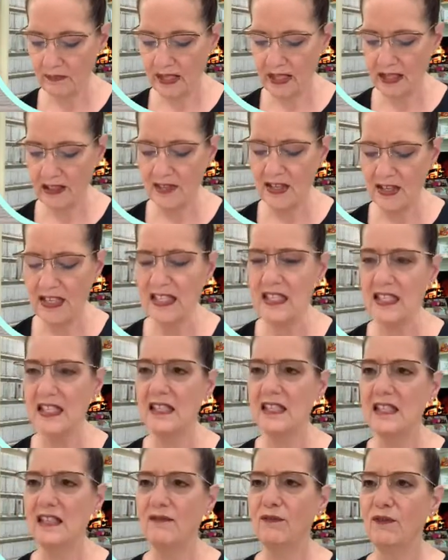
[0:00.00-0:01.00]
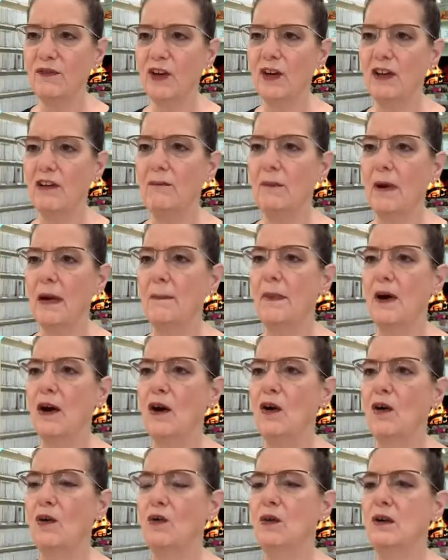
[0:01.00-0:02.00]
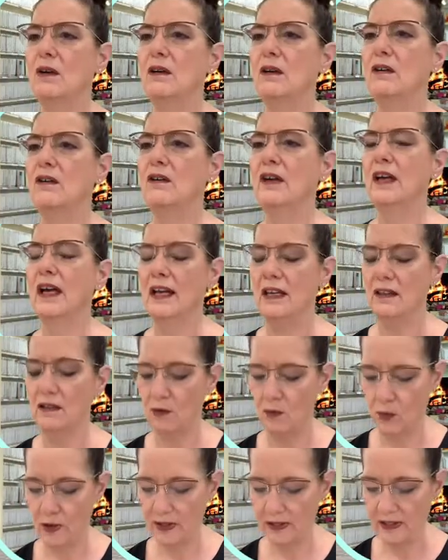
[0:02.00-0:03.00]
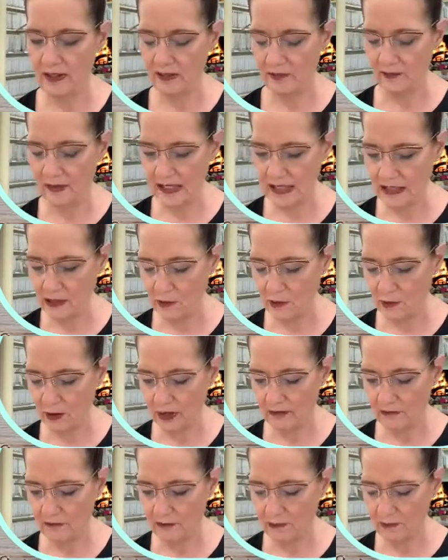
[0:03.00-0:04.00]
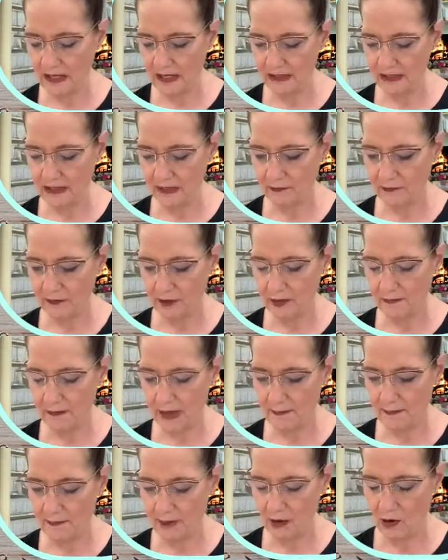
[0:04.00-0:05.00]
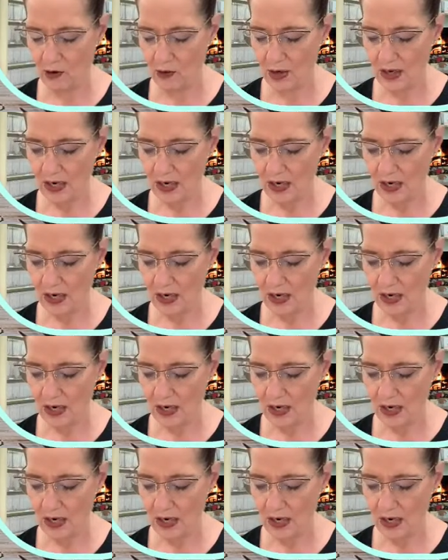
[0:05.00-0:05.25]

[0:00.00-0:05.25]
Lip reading: This is the front of my bow. Okay, the one that's facing away from me is the front of my bow.